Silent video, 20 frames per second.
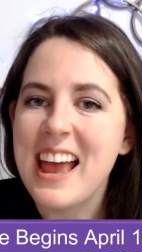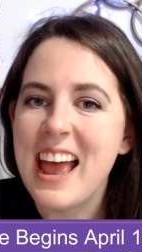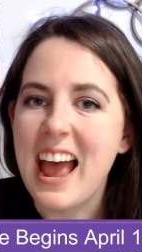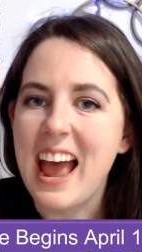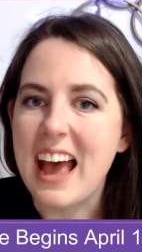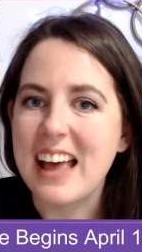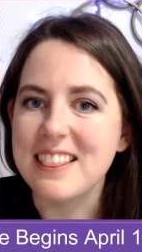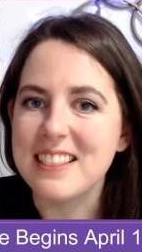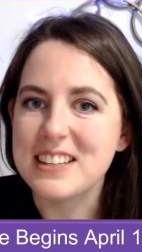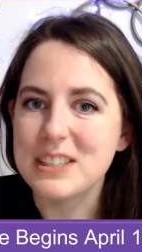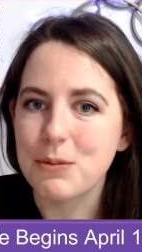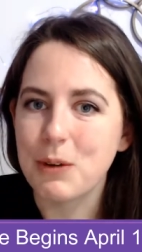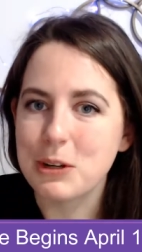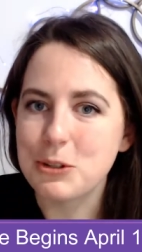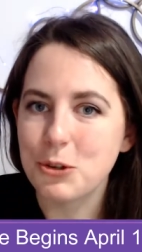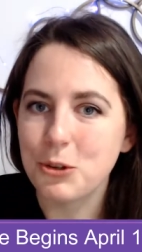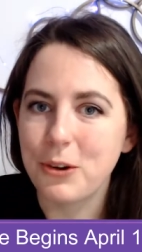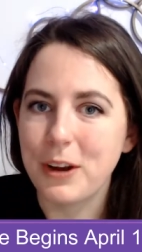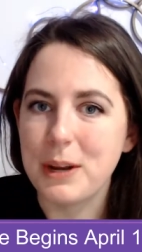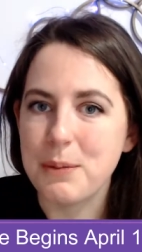And this
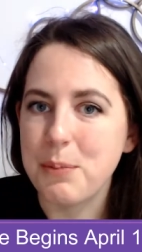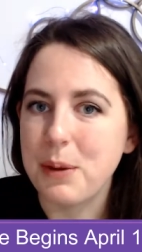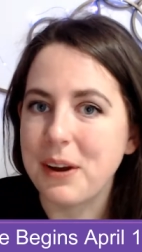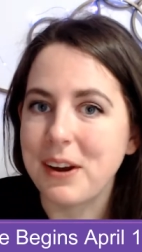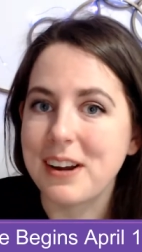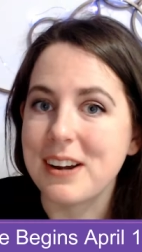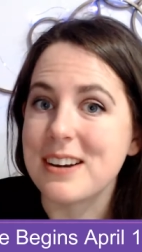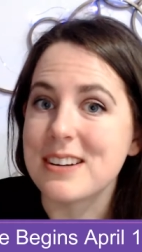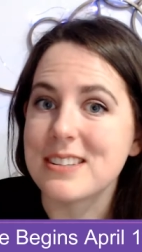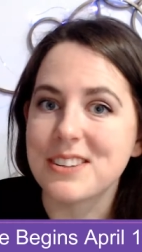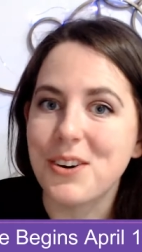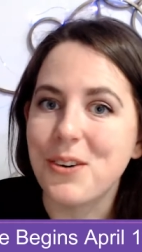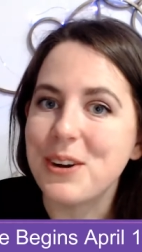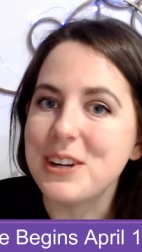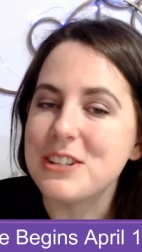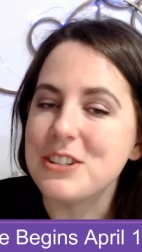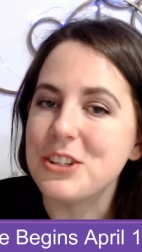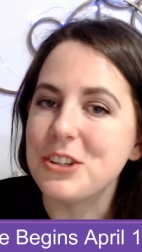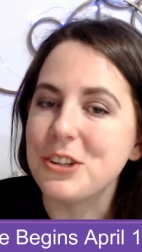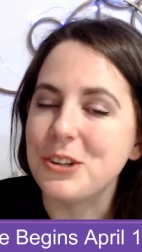retrograde period is
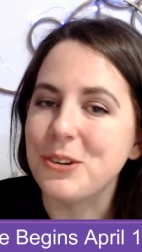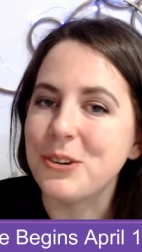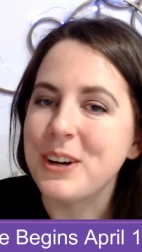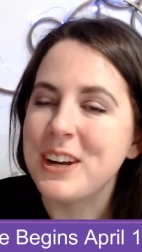going to